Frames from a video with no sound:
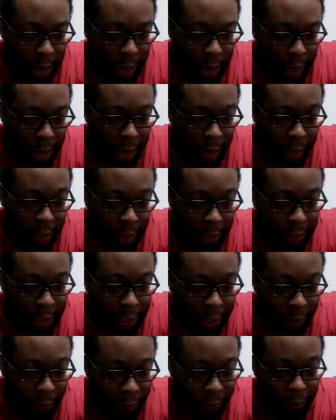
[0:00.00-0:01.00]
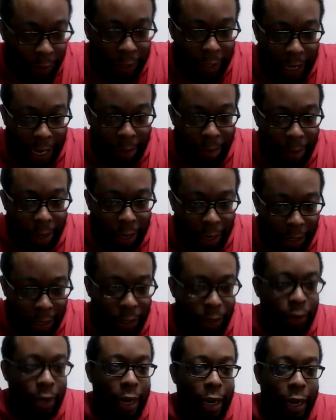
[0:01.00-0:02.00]
And this is the first time in
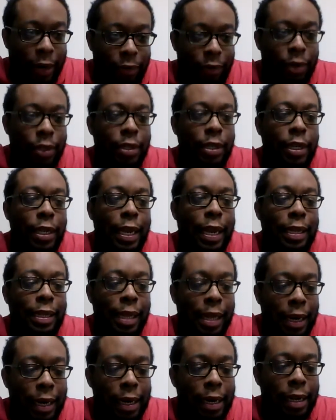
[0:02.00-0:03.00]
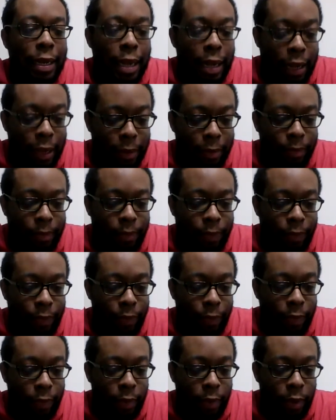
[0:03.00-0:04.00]
history I ever seen at the end of the game.
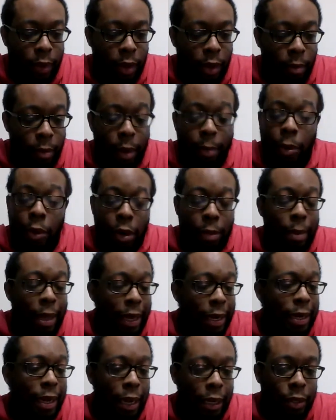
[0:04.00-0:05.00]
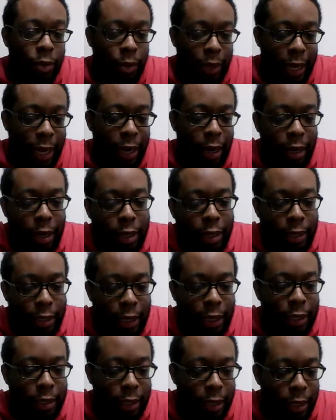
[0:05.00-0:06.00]
My boy Matty Ice would have had another
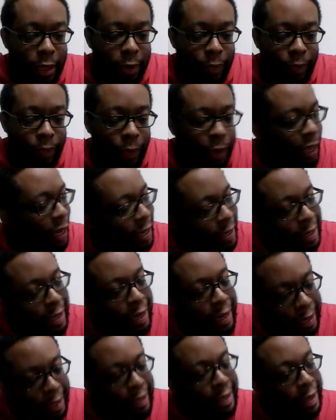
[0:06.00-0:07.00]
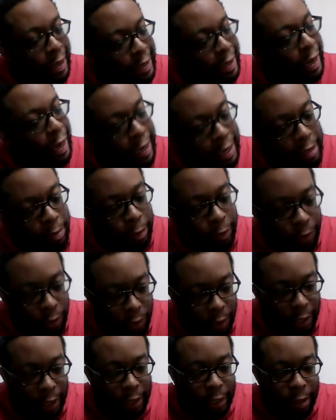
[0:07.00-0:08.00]
chance at it. And he's did it in 6 seconds before
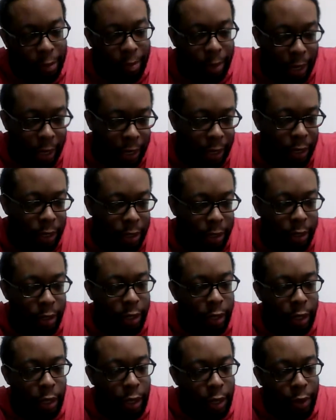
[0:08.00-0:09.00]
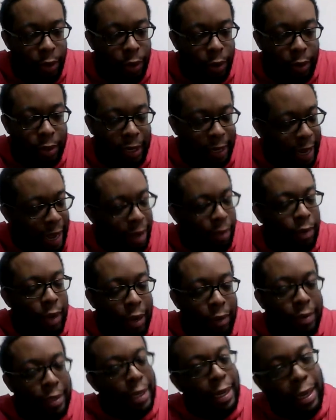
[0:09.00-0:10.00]
against the Bears. You know what I'm saying?
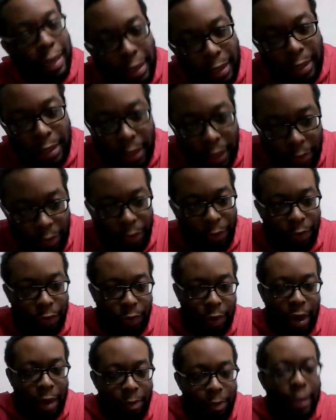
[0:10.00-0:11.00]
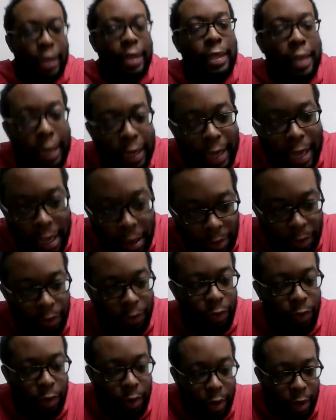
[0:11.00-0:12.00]
I've seen this stuff before. I've been to the games
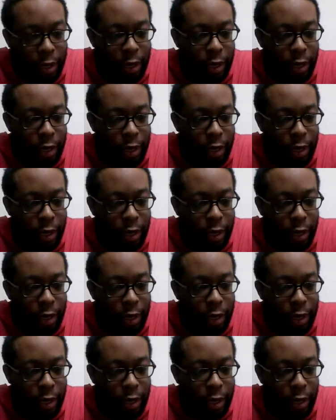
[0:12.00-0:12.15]
before.